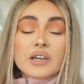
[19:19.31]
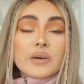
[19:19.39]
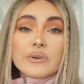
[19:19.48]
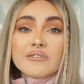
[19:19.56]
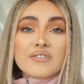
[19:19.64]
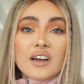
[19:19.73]
It
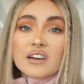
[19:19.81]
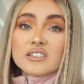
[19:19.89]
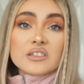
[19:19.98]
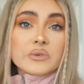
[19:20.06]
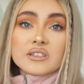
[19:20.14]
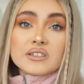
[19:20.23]
wouldn't flush,
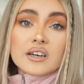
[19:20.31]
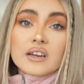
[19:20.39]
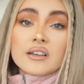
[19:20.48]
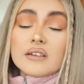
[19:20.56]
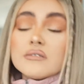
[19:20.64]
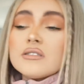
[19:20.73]
it wouldn't do
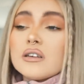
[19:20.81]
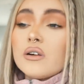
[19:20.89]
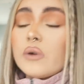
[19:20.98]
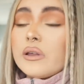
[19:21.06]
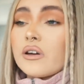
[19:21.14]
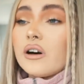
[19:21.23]
anything. So
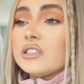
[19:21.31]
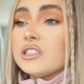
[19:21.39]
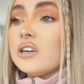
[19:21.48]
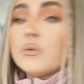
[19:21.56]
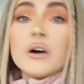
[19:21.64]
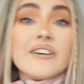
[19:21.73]
we thought, you
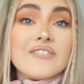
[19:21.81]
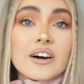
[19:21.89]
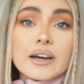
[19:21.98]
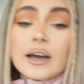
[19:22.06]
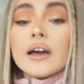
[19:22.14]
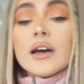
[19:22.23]
know what,
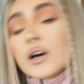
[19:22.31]
fuck it.